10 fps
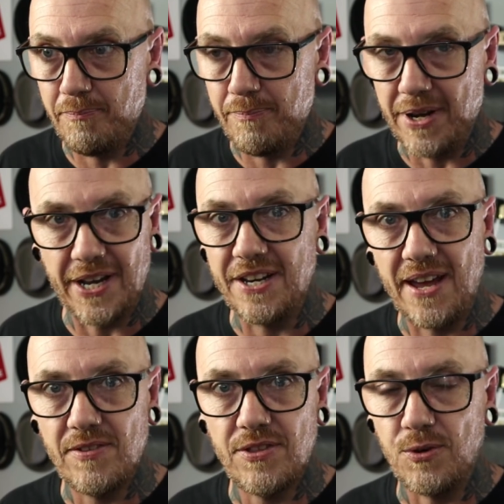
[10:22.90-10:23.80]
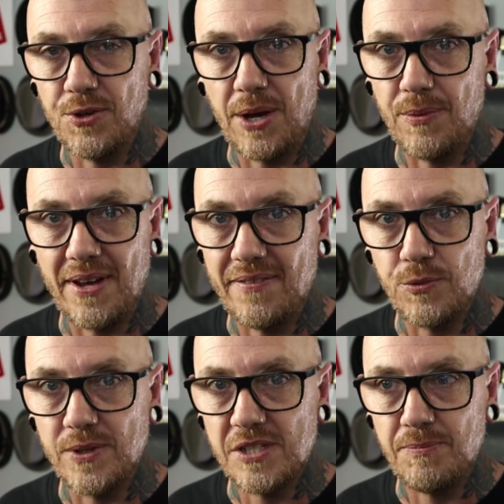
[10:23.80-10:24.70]
But I never thought I would have to
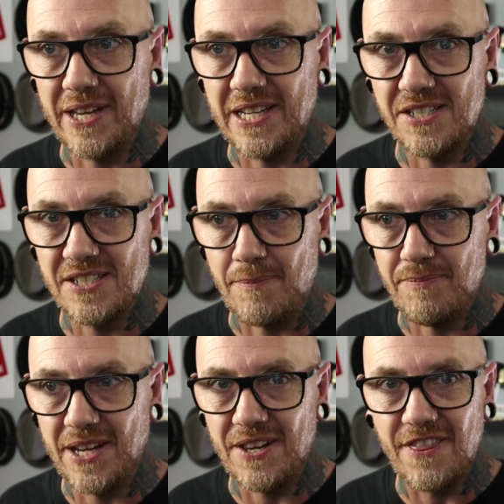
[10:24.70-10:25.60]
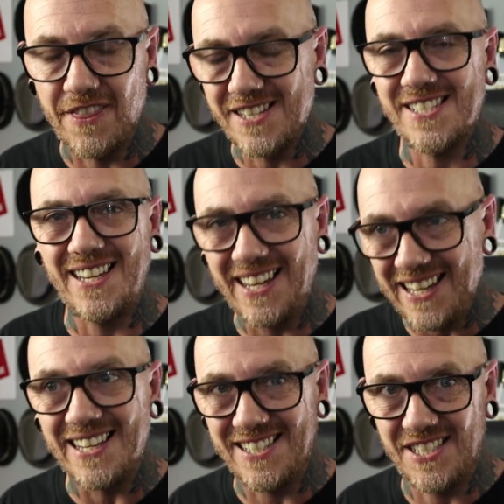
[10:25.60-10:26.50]
explain something this
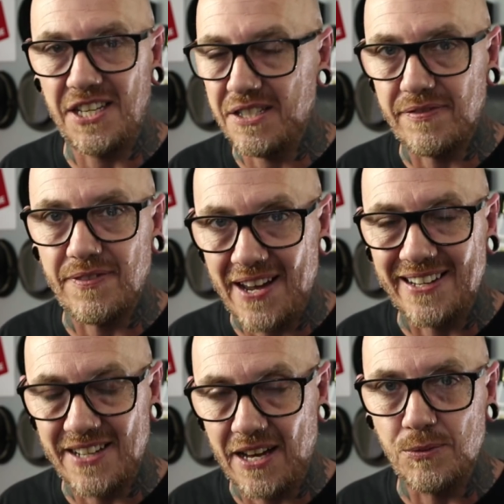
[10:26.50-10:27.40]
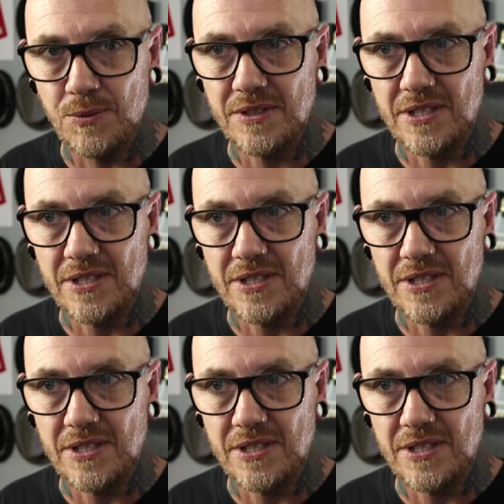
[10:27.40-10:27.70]
easy to find out